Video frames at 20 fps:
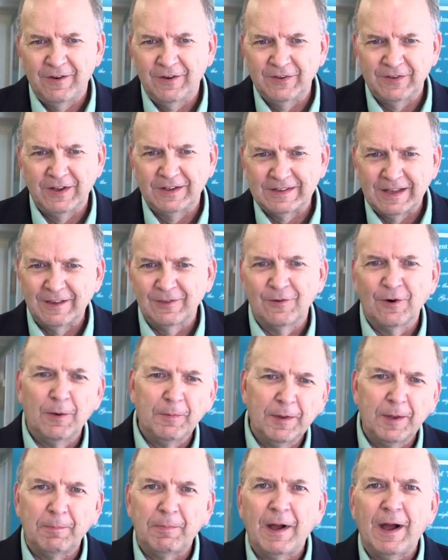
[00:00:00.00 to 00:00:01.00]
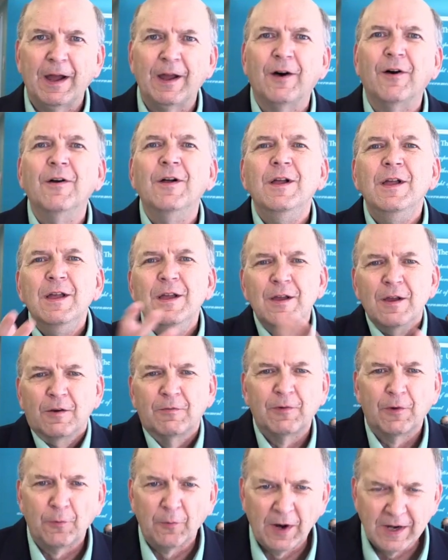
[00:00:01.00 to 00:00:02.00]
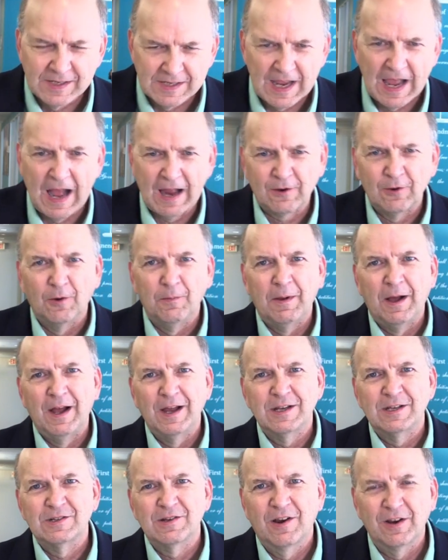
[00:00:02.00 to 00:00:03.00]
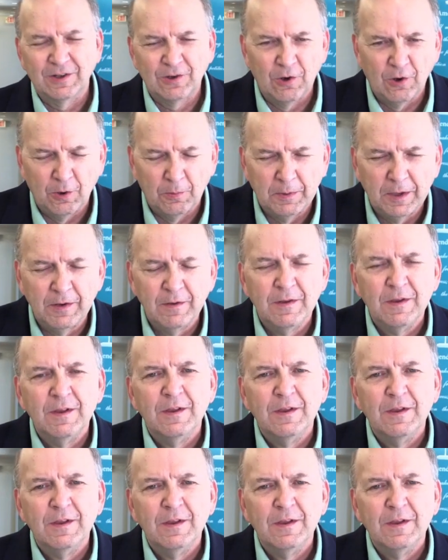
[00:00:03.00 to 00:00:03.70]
I always like that. Throw him in the pile for right tackle behind Shon Coleman.